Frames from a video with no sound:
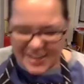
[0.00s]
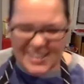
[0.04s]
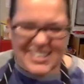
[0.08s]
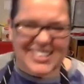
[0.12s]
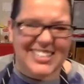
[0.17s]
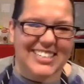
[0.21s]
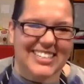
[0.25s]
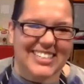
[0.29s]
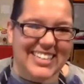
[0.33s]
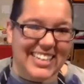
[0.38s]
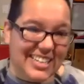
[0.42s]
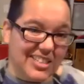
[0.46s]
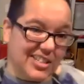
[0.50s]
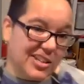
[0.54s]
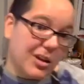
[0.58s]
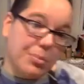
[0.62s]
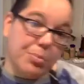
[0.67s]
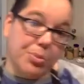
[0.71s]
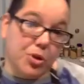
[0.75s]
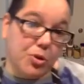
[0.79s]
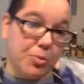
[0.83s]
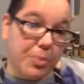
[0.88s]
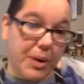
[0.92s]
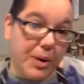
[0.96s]
to taste like
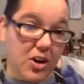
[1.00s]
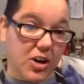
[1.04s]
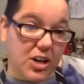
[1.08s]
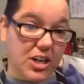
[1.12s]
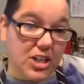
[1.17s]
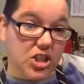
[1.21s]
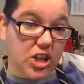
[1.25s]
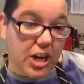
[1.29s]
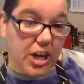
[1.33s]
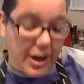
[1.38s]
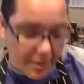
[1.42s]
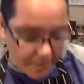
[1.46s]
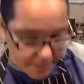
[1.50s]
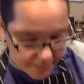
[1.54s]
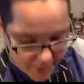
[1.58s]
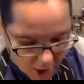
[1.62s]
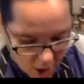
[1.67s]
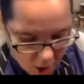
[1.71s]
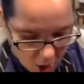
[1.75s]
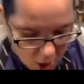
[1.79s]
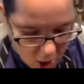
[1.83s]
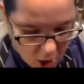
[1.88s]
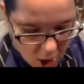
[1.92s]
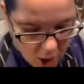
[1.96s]
blueberry
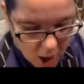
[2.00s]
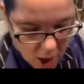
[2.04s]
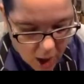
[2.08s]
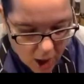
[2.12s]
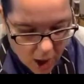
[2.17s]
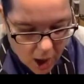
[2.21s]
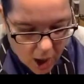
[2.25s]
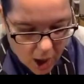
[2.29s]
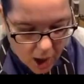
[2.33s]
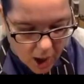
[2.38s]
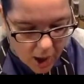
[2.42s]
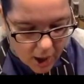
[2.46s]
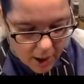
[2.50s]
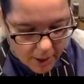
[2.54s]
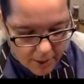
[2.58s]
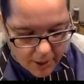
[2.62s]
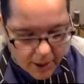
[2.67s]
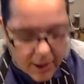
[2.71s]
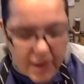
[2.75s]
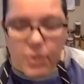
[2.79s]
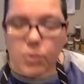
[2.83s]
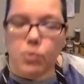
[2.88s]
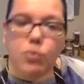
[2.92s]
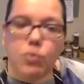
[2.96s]
jam.
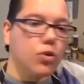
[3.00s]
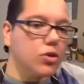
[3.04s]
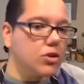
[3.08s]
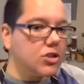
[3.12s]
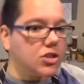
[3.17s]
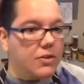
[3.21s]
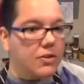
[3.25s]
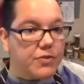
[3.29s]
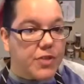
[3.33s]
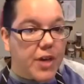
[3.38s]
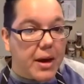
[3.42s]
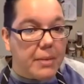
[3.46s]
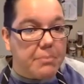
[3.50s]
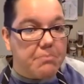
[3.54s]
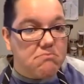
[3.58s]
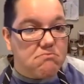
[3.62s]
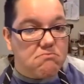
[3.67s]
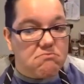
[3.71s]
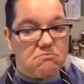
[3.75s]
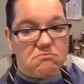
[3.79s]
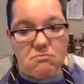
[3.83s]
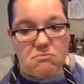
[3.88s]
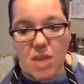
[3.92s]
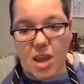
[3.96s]
Rules of thumb,
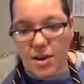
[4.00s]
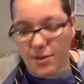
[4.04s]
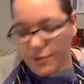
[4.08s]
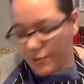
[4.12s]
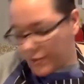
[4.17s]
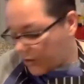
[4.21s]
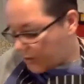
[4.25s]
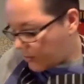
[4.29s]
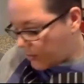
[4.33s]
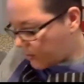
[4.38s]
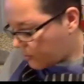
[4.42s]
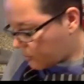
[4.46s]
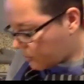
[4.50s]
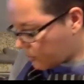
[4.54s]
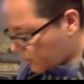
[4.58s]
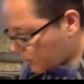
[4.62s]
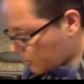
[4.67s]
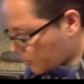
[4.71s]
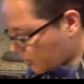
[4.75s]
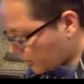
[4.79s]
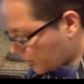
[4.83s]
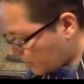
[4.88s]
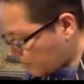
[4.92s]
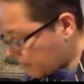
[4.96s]
if
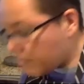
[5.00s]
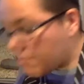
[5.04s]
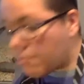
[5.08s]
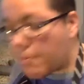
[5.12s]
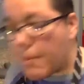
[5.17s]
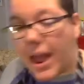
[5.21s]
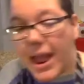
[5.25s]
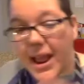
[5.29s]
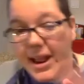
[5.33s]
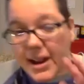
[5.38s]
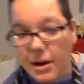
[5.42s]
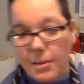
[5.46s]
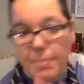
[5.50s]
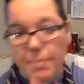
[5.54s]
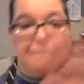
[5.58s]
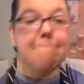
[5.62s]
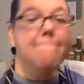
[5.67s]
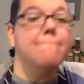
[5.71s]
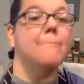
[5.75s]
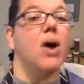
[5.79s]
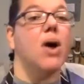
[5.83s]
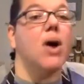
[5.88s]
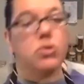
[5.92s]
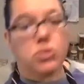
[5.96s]
you can make
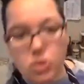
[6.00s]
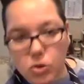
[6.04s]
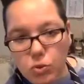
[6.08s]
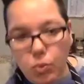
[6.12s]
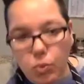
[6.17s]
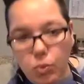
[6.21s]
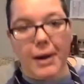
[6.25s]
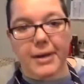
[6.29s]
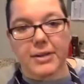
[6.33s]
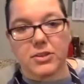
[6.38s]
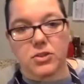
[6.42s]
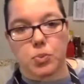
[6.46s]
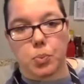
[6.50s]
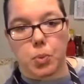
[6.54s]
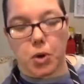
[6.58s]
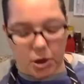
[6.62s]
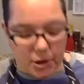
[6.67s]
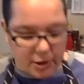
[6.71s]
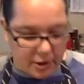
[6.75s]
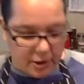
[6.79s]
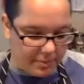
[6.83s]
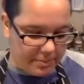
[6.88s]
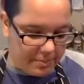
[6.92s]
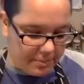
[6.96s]
most wines
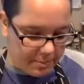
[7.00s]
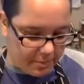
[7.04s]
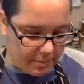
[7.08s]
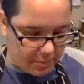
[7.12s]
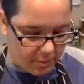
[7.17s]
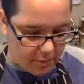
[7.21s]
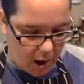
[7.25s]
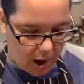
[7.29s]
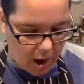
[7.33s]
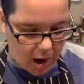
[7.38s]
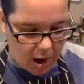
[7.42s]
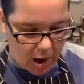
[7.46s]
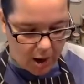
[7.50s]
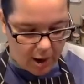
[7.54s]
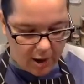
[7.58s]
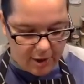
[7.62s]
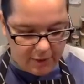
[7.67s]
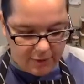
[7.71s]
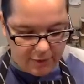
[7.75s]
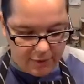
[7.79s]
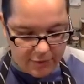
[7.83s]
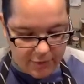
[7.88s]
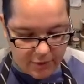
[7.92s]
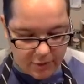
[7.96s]
work.
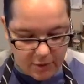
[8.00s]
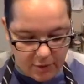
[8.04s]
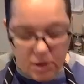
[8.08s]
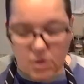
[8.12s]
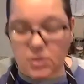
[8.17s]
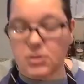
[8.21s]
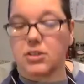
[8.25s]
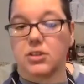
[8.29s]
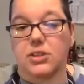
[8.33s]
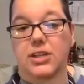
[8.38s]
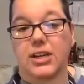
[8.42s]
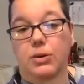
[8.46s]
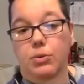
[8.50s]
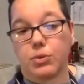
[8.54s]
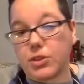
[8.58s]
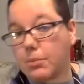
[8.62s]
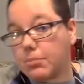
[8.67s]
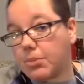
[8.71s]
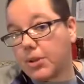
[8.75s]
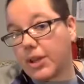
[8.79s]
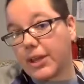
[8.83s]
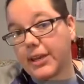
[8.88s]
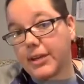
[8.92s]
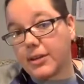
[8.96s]
If stick with a
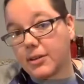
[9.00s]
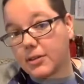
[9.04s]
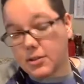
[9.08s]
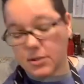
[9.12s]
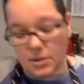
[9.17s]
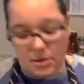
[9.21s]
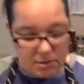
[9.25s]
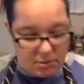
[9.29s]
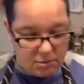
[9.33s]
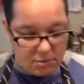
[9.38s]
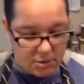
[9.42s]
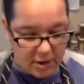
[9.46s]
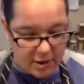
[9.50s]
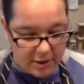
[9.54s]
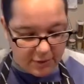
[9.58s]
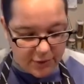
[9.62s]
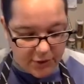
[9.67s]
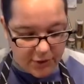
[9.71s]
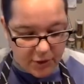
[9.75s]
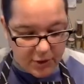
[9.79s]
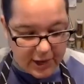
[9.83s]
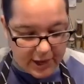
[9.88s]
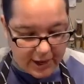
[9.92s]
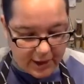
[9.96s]
blend if
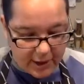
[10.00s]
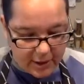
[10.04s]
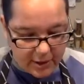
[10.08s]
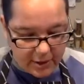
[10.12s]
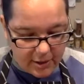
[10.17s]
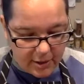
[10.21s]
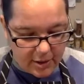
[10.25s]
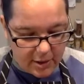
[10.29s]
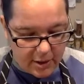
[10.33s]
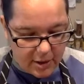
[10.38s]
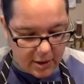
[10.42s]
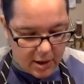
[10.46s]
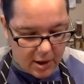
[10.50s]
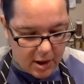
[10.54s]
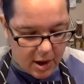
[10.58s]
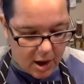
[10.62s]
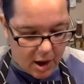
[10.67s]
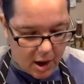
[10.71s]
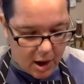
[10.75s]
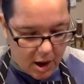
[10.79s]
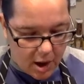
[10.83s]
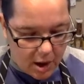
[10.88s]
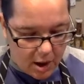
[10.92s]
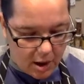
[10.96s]
you can,
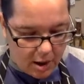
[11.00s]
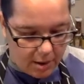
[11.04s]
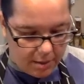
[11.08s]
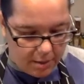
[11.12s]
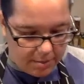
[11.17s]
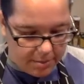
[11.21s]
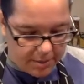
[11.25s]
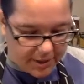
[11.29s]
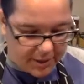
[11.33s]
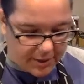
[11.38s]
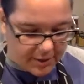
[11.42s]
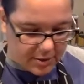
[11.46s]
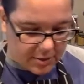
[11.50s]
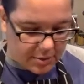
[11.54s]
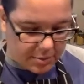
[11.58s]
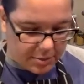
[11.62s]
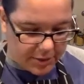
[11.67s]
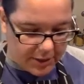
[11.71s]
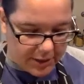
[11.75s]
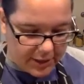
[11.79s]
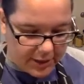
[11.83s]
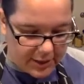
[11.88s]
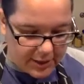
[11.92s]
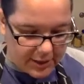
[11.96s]
because a
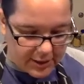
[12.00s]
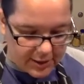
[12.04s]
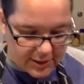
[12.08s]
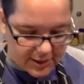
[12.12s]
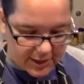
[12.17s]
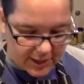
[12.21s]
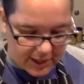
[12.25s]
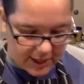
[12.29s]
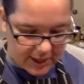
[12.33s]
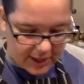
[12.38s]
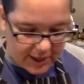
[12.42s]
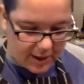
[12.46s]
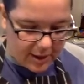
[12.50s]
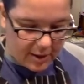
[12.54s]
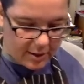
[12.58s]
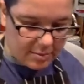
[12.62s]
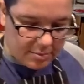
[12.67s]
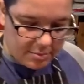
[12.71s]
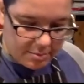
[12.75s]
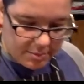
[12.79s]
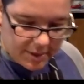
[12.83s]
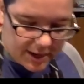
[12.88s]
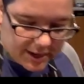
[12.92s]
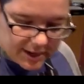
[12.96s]
blend is gonna
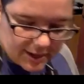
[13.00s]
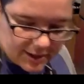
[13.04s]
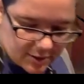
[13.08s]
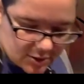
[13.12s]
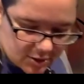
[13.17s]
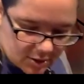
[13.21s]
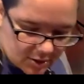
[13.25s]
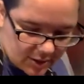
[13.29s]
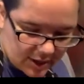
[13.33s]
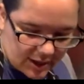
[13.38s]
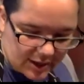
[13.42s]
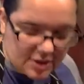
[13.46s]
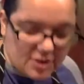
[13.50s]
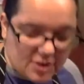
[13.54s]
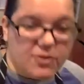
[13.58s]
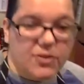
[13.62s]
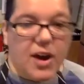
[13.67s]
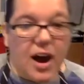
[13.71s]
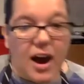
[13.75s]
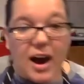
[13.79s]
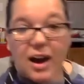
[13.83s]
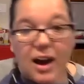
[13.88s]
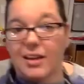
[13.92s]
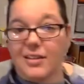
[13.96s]
make it so that you've
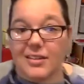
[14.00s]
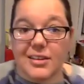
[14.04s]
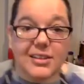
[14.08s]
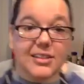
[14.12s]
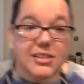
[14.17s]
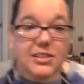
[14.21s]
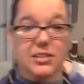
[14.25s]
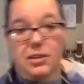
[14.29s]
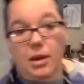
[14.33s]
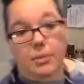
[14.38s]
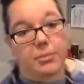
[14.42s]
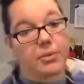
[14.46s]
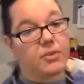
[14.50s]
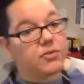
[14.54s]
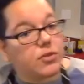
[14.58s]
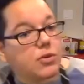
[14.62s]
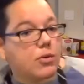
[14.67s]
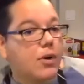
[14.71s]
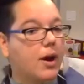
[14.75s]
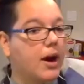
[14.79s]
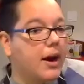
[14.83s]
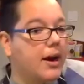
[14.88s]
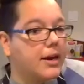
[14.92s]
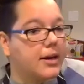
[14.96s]
got at least some of the
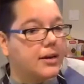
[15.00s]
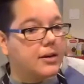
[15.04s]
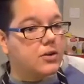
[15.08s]
right